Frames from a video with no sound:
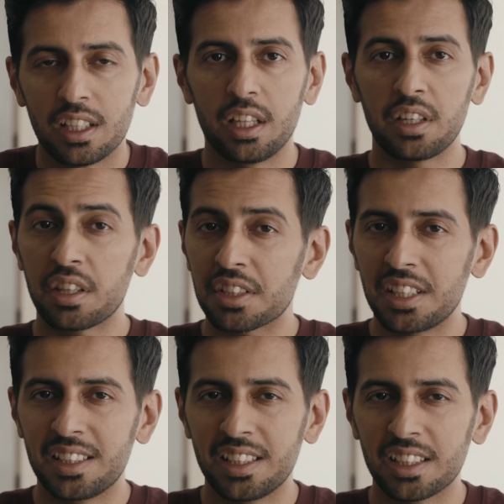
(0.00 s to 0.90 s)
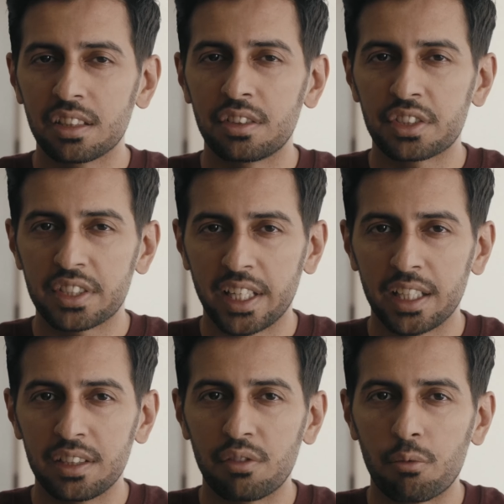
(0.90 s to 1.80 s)
Another key thing to
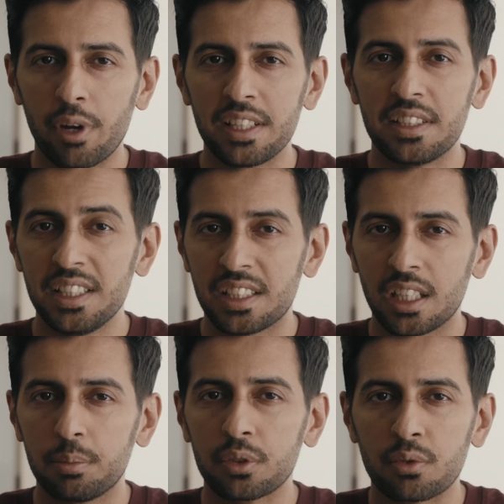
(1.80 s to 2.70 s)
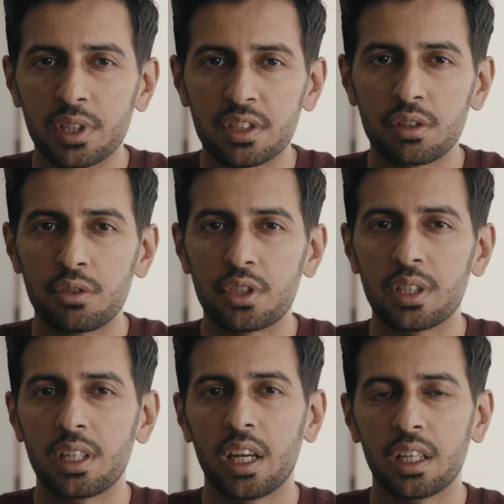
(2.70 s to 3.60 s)
understand, RED decouples
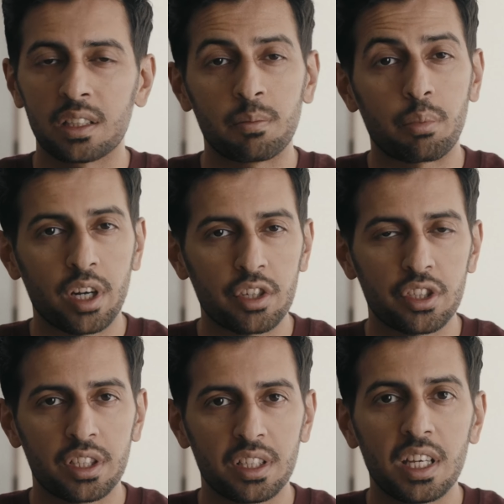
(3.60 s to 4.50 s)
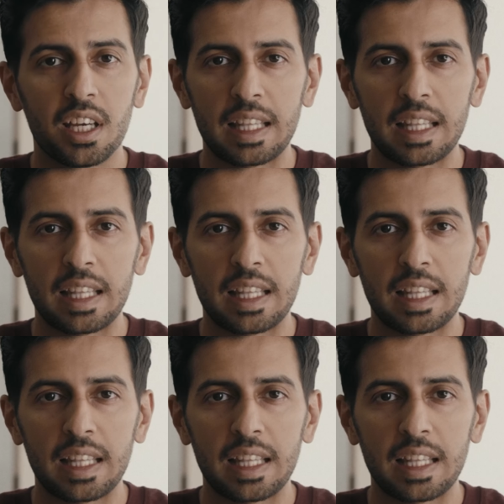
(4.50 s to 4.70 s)
resolution and compression.